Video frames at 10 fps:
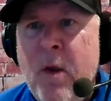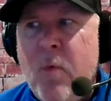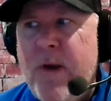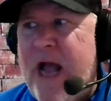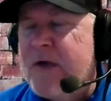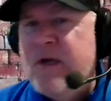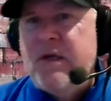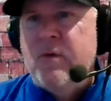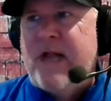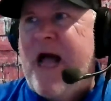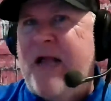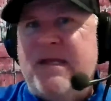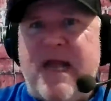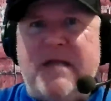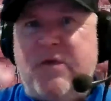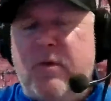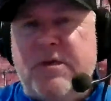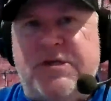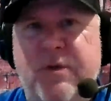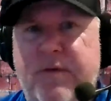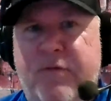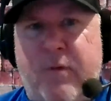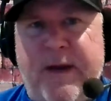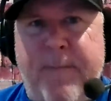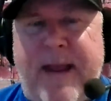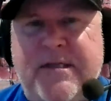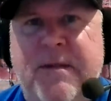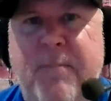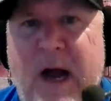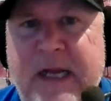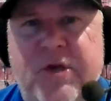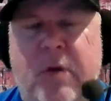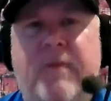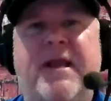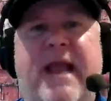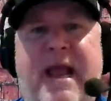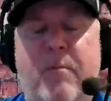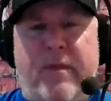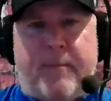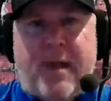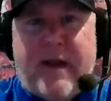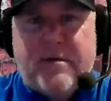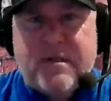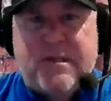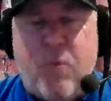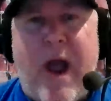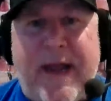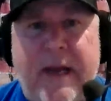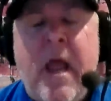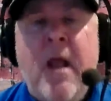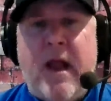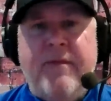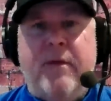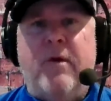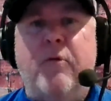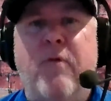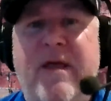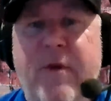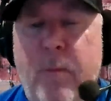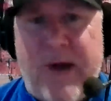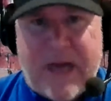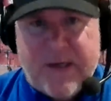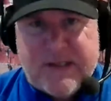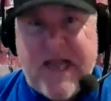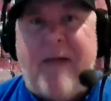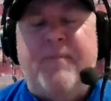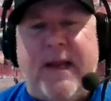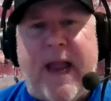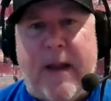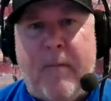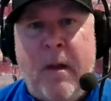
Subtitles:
We're not going to do contests who can shoot a three and make some money during the game when the players are sweating and they're in a rhythm. We're not going to stop the game.